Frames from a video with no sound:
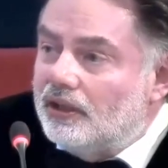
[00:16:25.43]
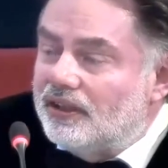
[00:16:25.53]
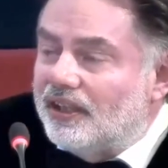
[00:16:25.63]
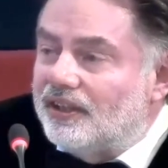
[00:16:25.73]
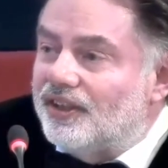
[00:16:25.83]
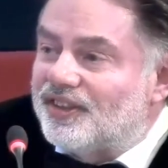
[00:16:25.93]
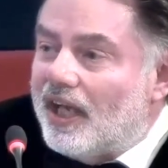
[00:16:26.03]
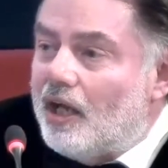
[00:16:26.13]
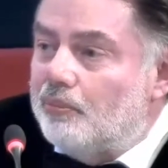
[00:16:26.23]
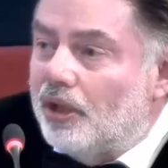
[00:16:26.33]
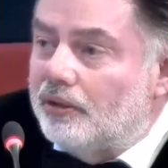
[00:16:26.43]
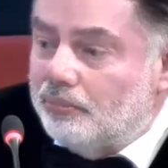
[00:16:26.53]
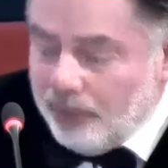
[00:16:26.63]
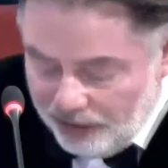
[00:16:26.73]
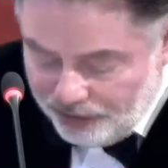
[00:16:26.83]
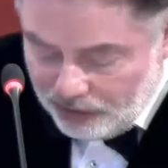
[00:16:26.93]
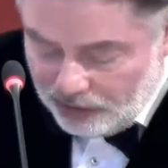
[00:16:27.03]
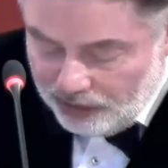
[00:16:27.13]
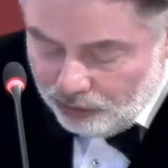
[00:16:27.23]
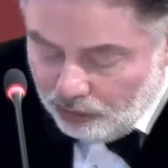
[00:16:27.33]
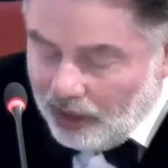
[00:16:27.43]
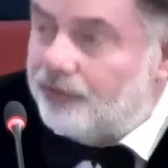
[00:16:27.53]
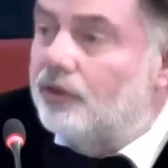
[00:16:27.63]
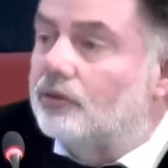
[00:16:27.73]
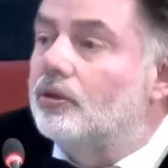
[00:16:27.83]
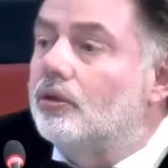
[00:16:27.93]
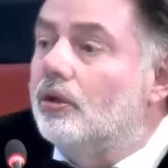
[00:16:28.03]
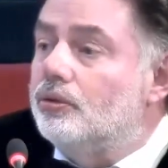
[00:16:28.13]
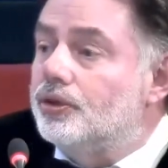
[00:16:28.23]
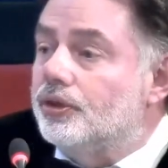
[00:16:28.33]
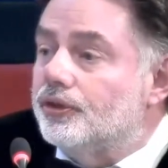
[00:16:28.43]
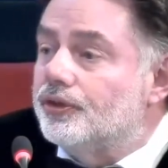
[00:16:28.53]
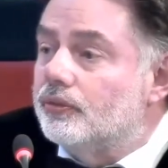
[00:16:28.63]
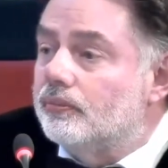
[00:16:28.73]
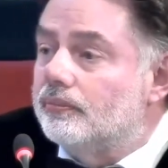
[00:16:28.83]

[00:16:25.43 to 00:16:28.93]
that the sampling basically drives their conclusions,